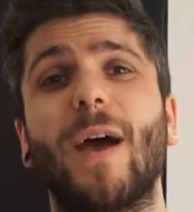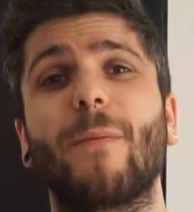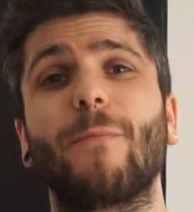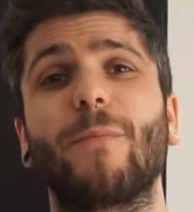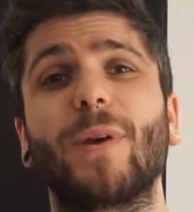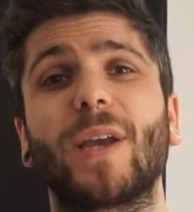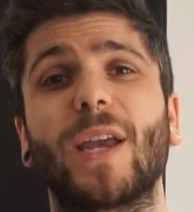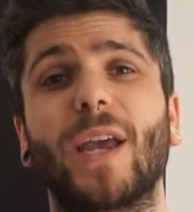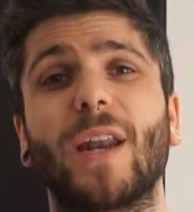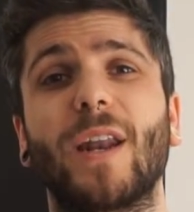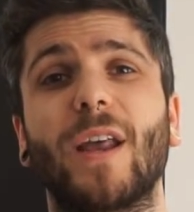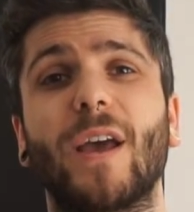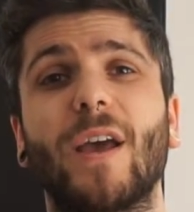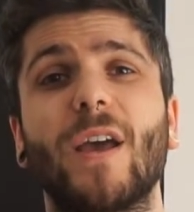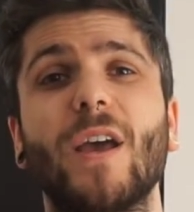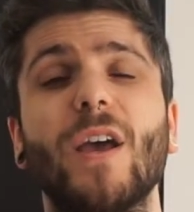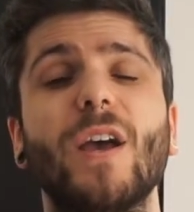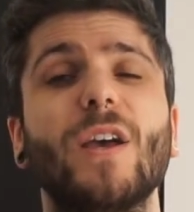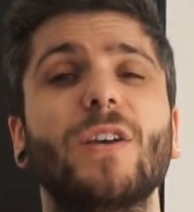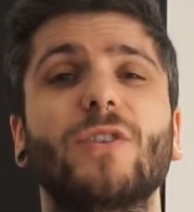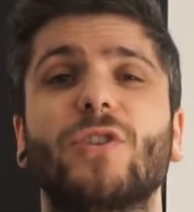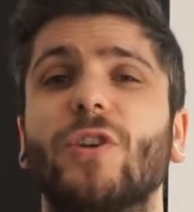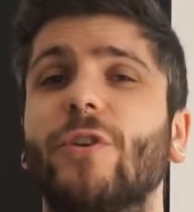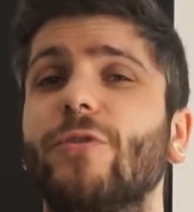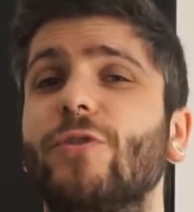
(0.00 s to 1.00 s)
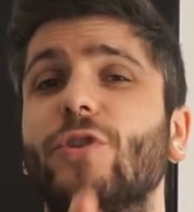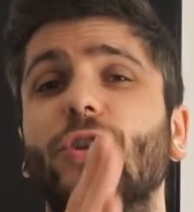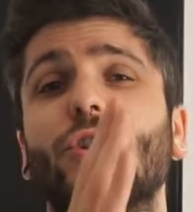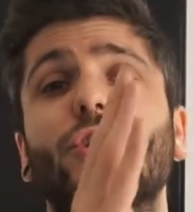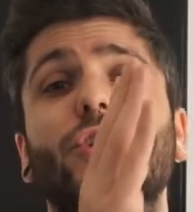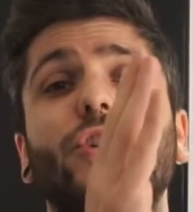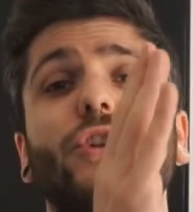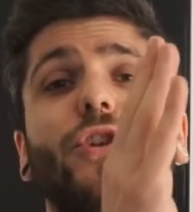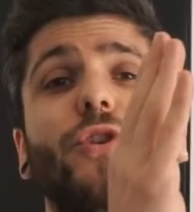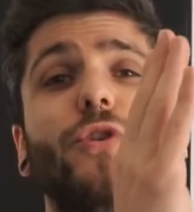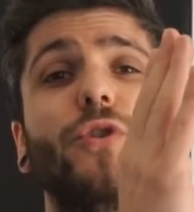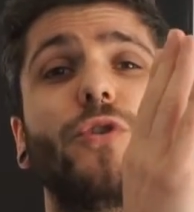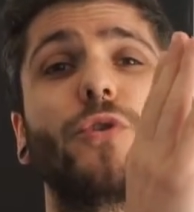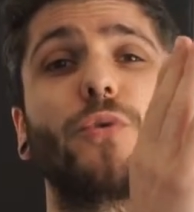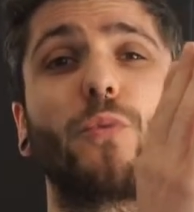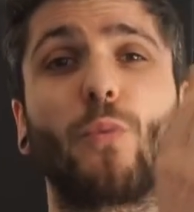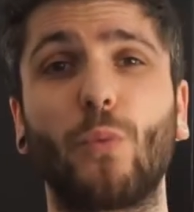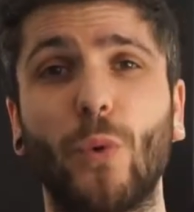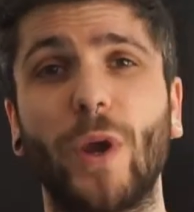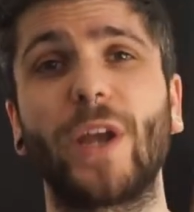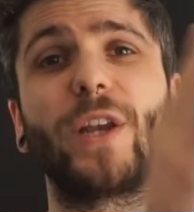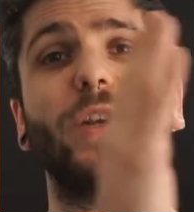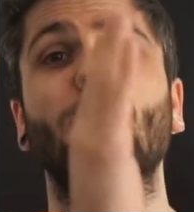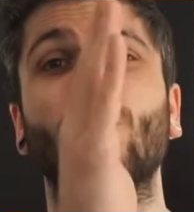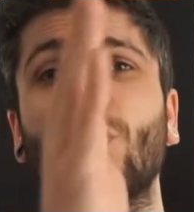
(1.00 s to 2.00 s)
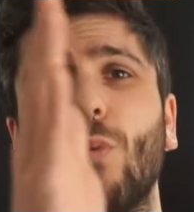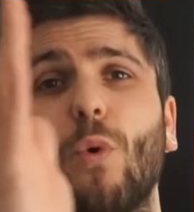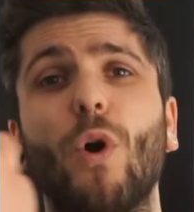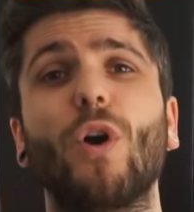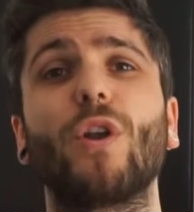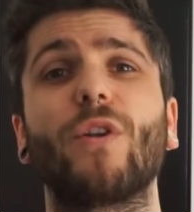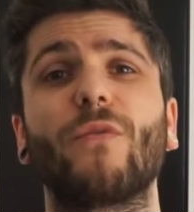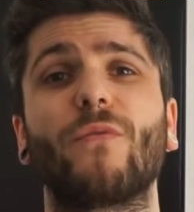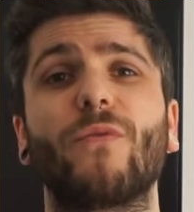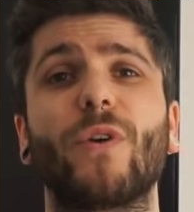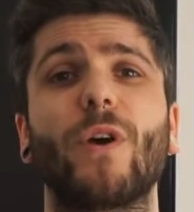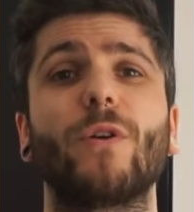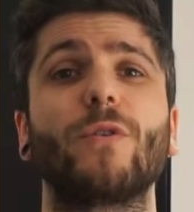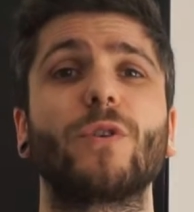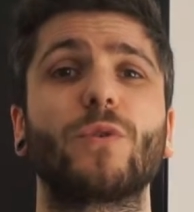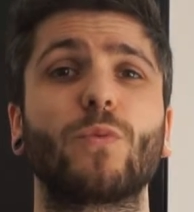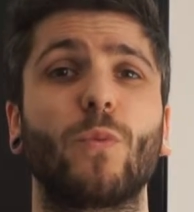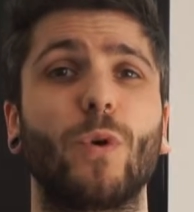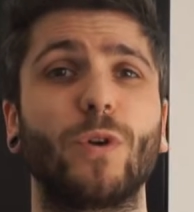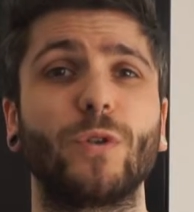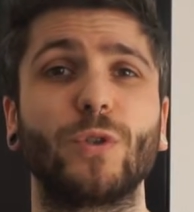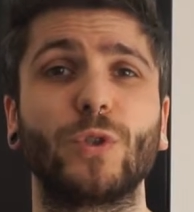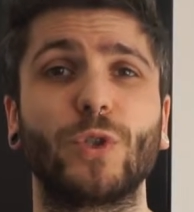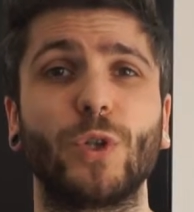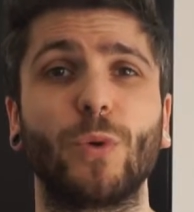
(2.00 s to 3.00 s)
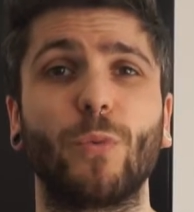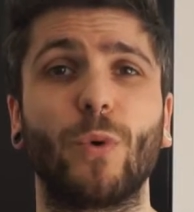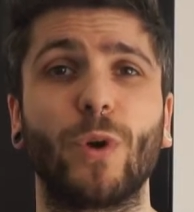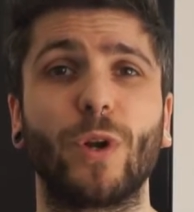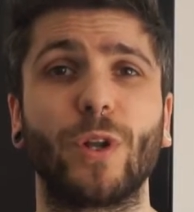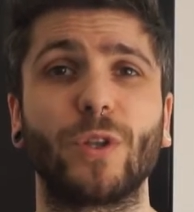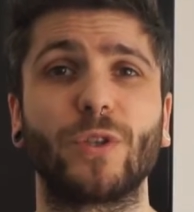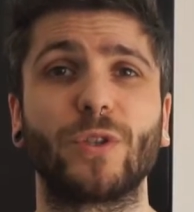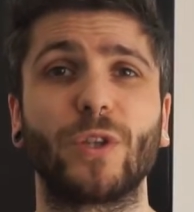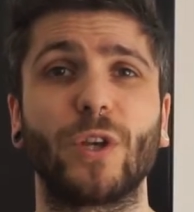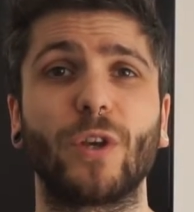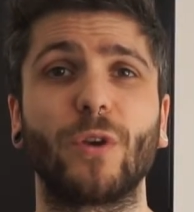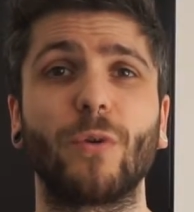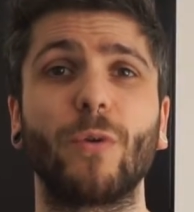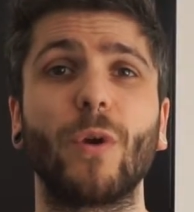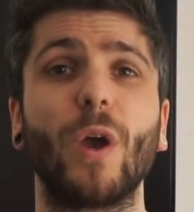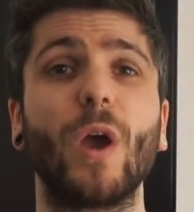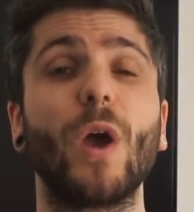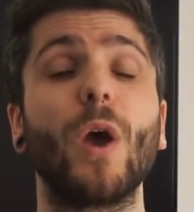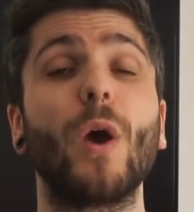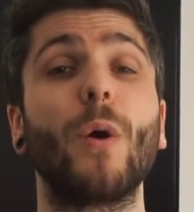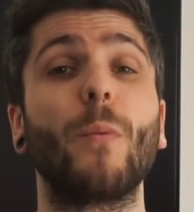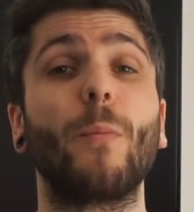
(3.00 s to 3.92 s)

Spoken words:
and beginner, so just choose which one of those ones you want to do.